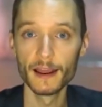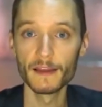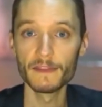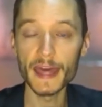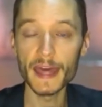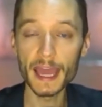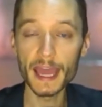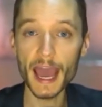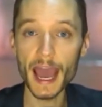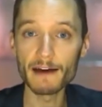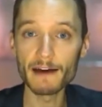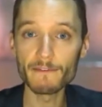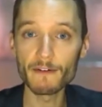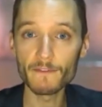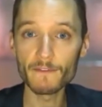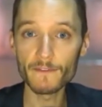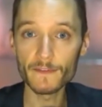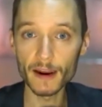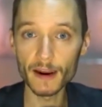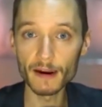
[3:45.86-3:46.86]
They have
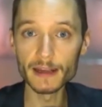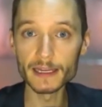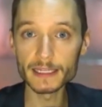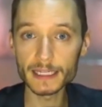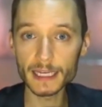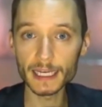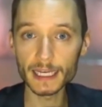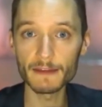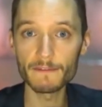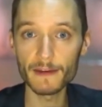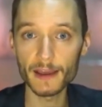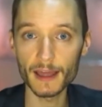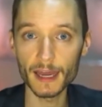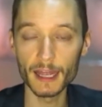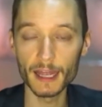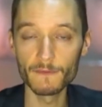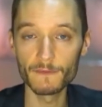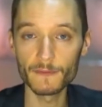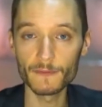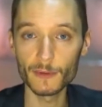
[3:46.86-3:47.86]
a very
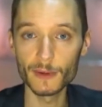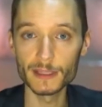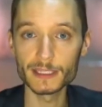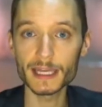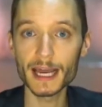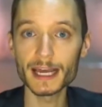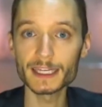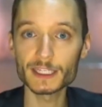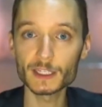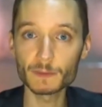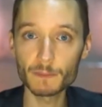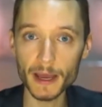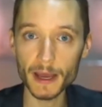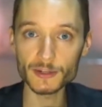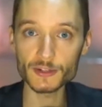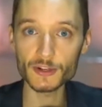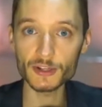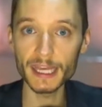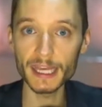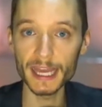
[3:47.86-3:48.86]
significant influence,
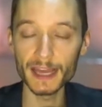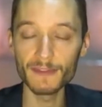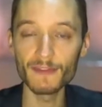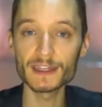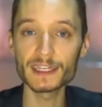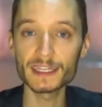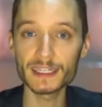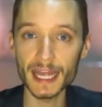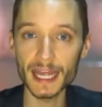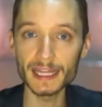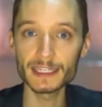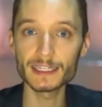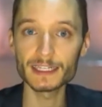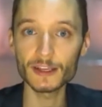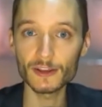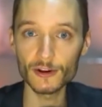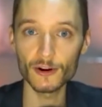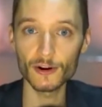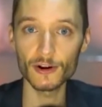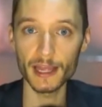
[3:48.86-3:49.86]
especially in the state
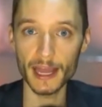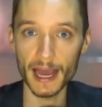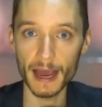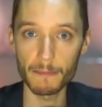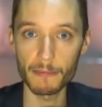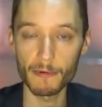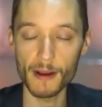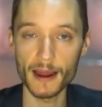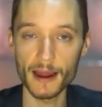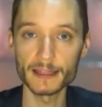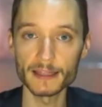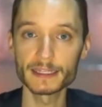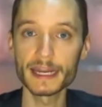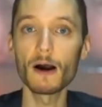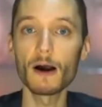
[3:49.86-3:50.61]
security apparatus.